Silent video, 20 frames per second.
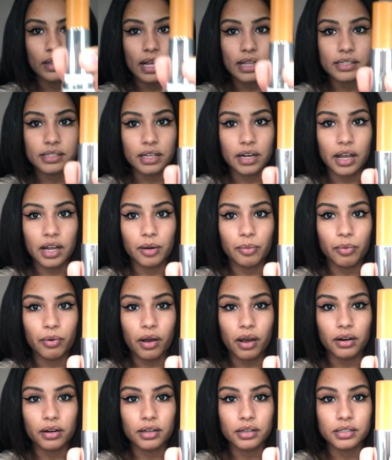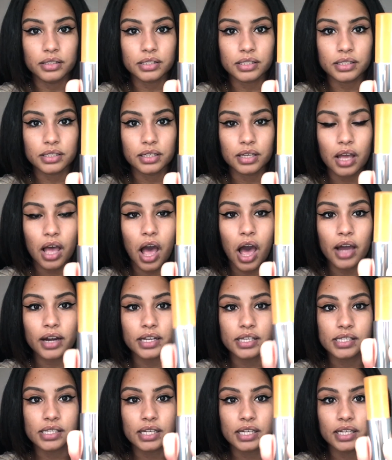That's a lot of product.
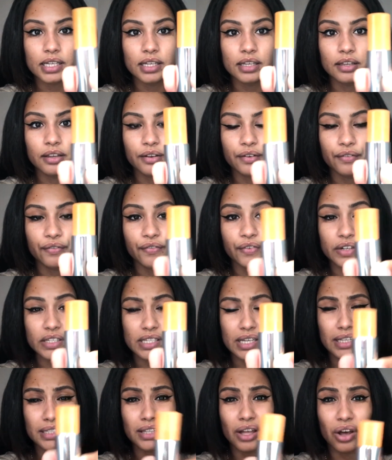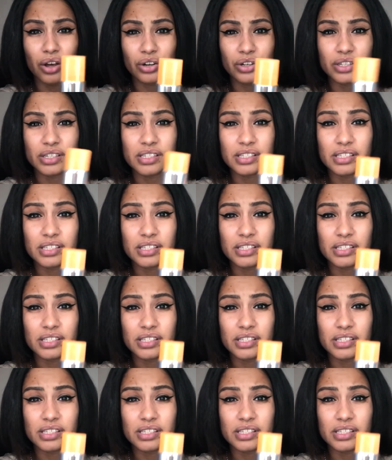Honestly, for $10, a lot